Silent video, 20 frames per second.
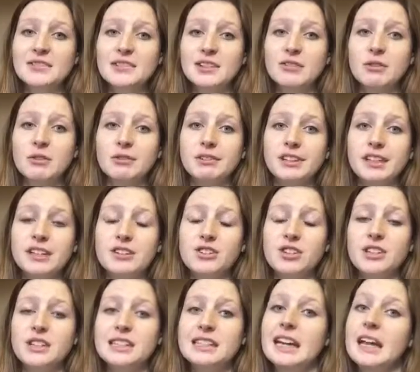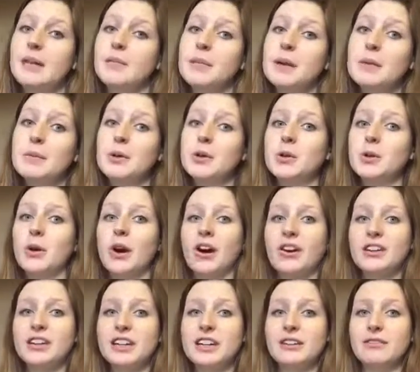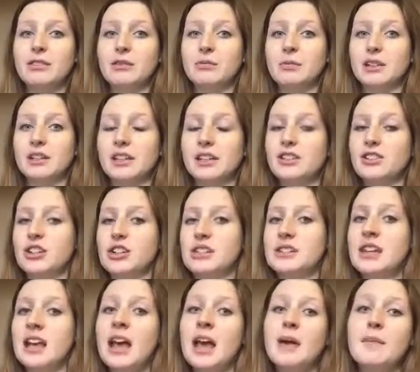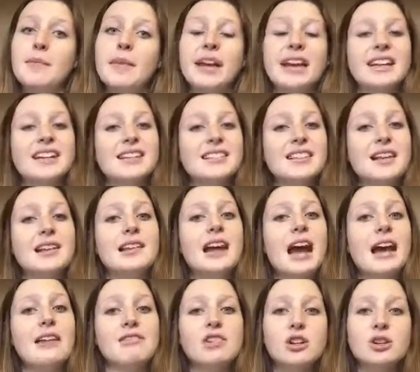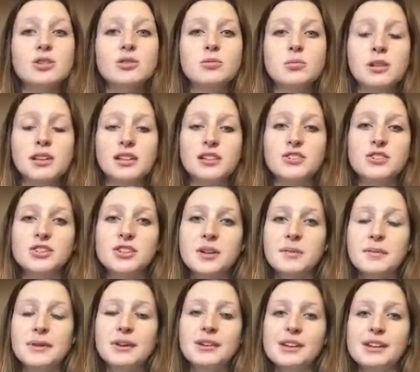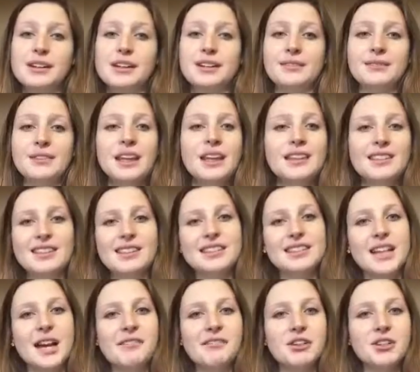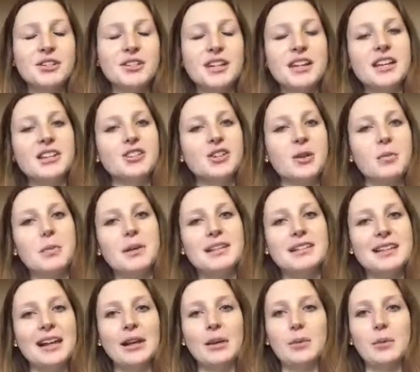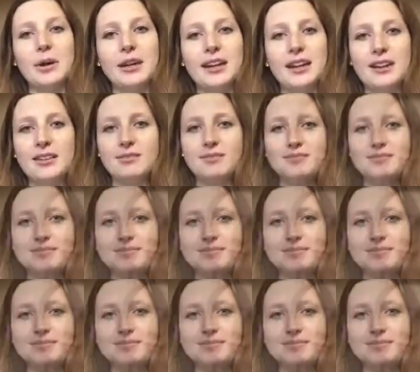of different religions and people who aren't even religious, making us a diverse religious community. This diversity should be celebrated.